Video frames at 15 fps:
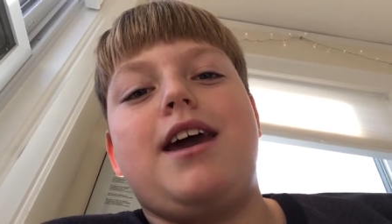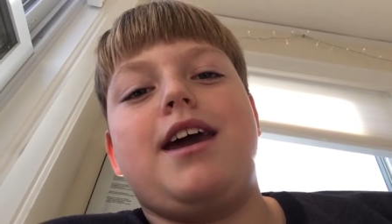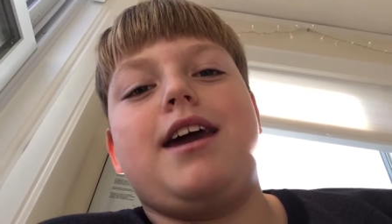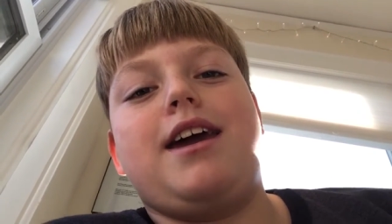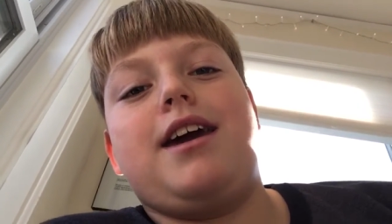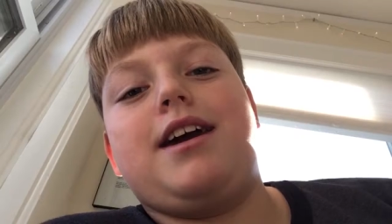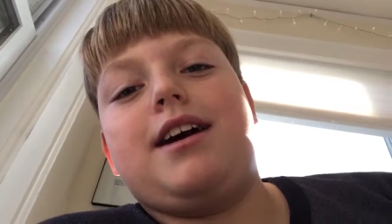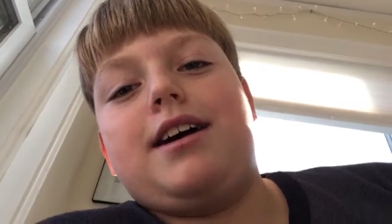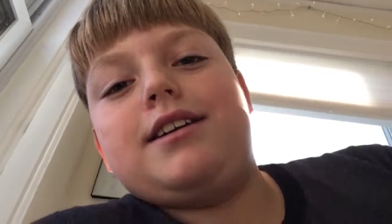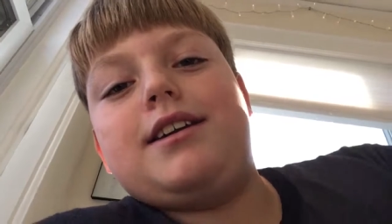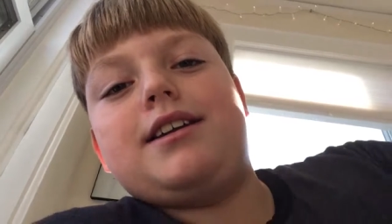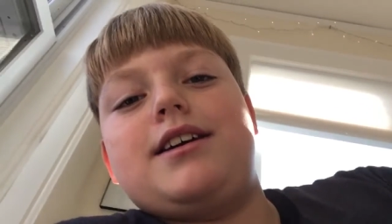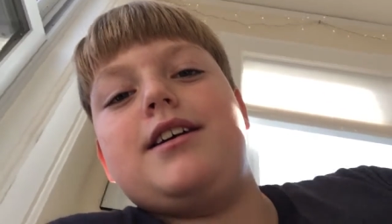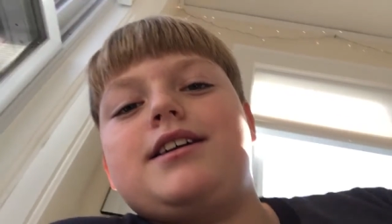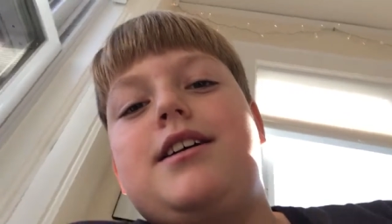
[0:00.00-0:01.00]

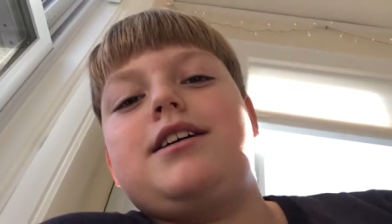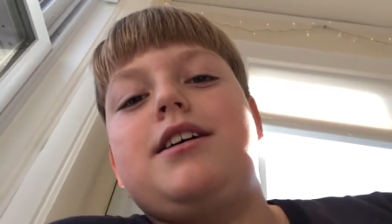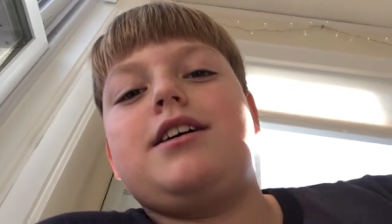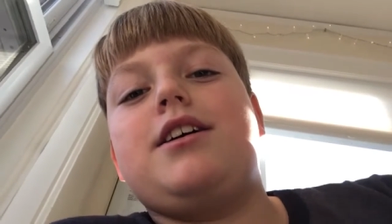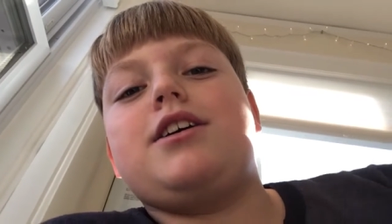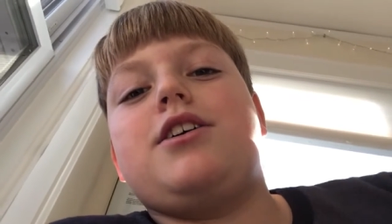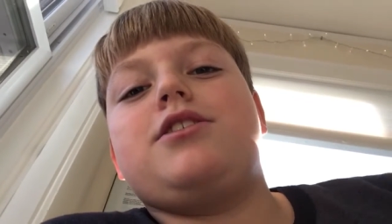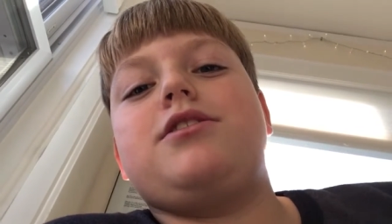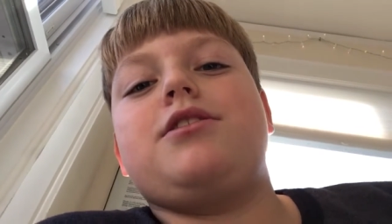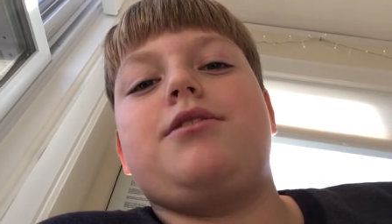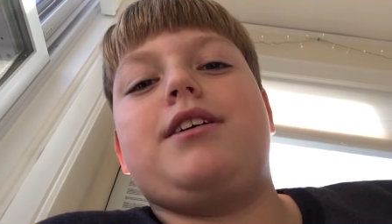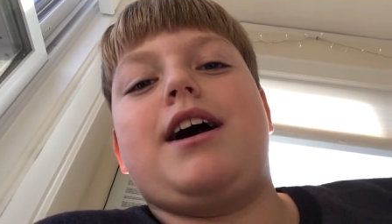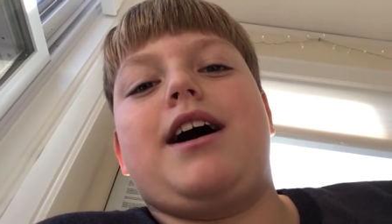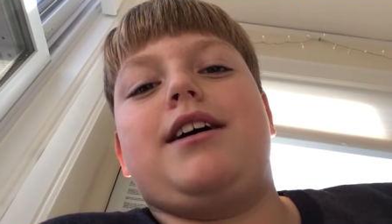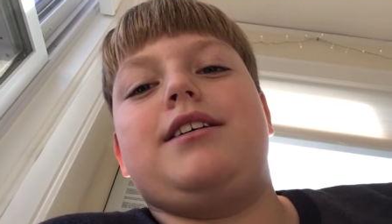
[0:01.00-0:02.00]
and so
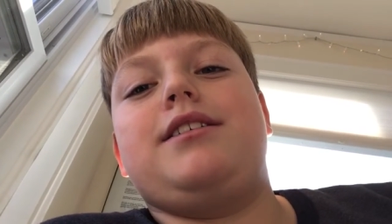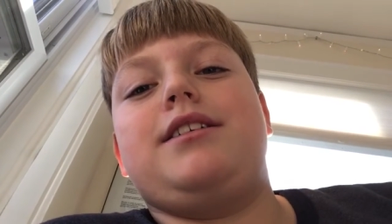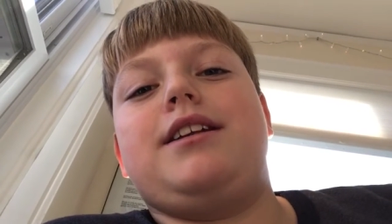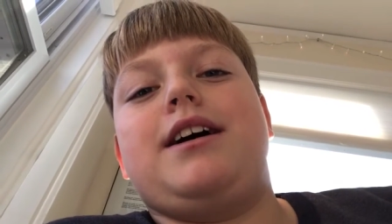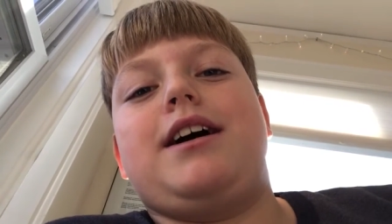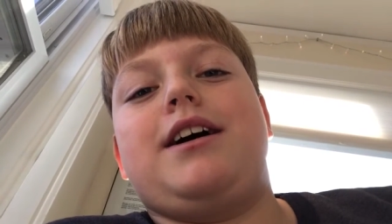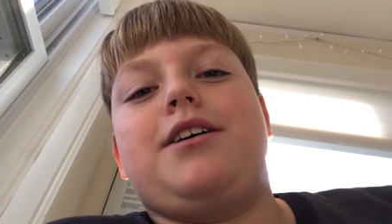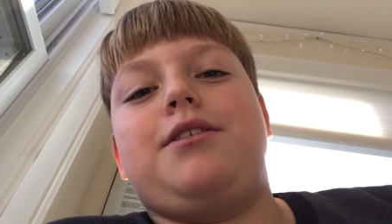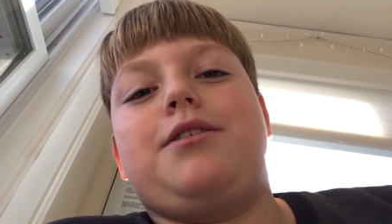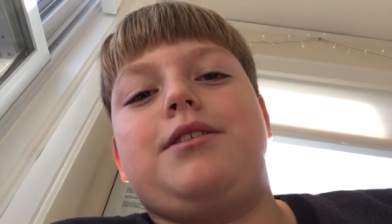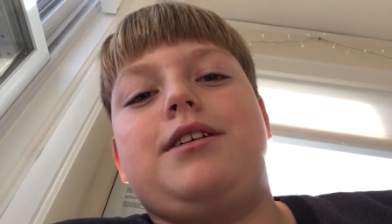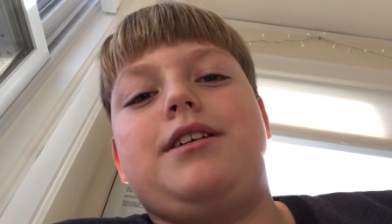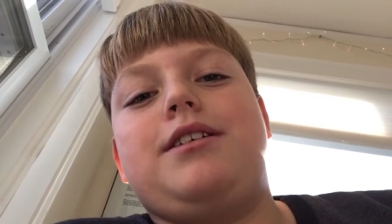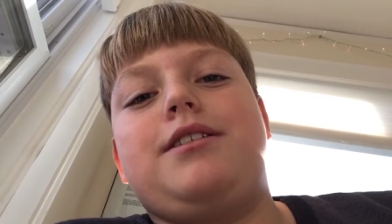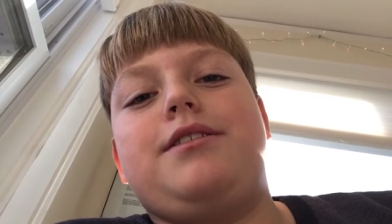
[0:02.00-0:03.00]
yeah, now